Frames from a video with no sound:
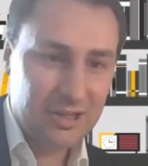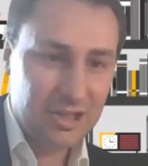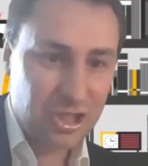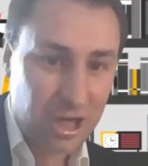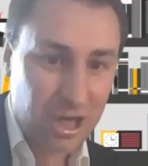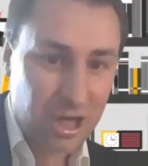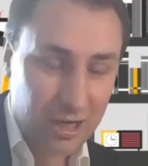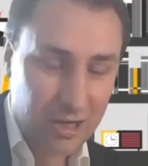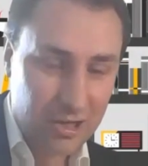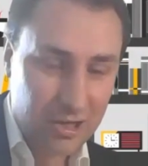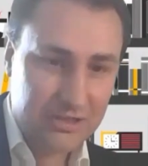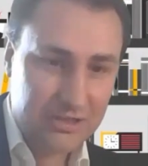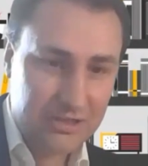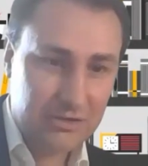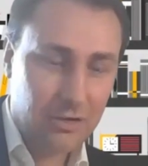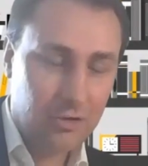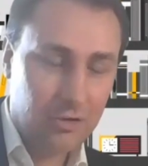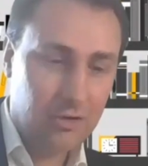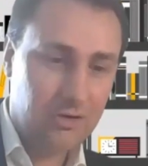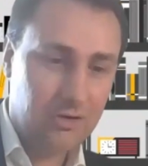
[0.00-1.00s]
challenges
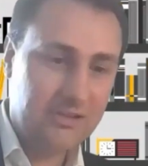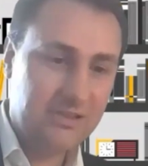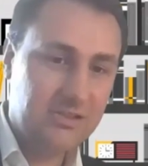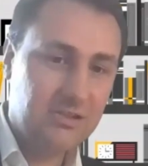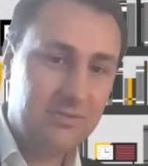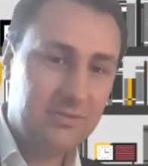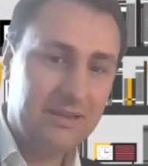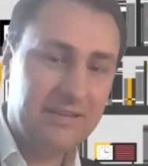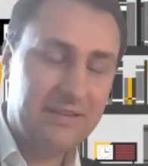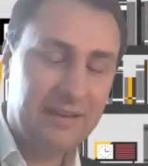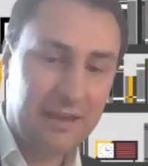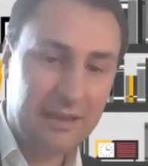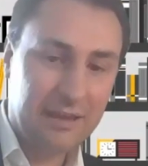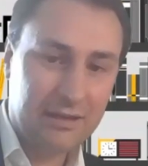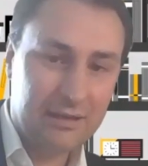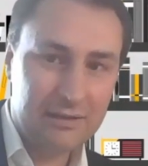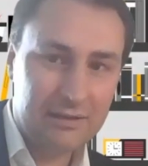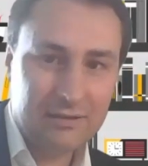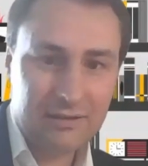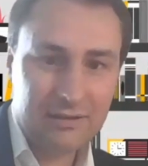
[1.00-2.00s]
or hurdles to be
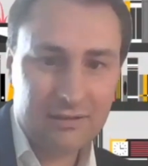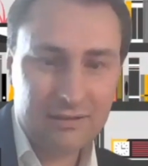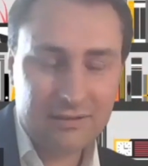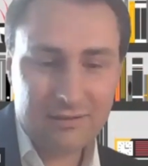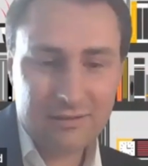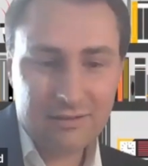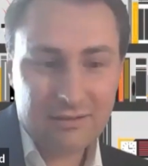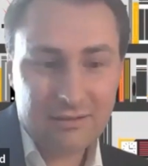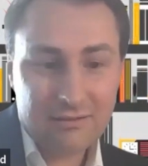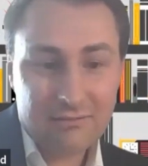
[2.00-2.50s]
taken. And